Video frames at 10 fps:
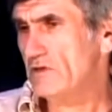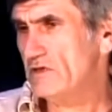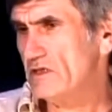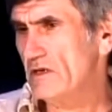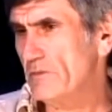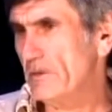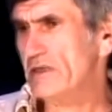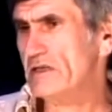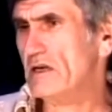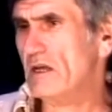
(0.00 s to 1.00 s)
But you see,
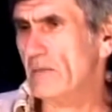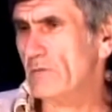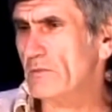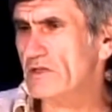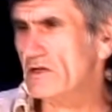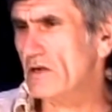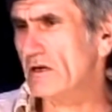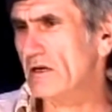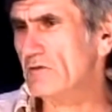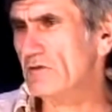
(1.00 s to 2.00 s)
praise and compliments
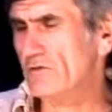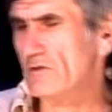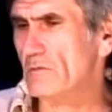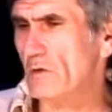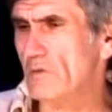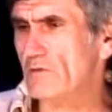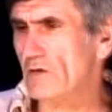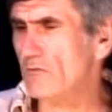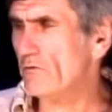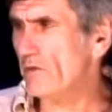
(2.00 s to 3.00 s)
are given for the
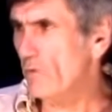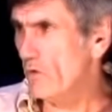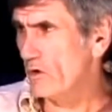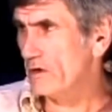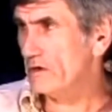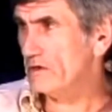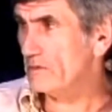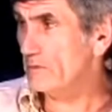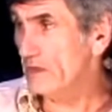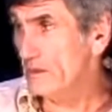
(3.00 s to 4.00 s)
motive of reward,
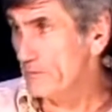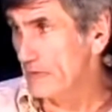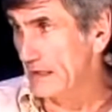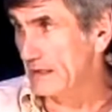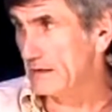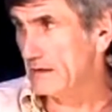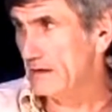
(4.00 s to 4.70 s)
to manipulate.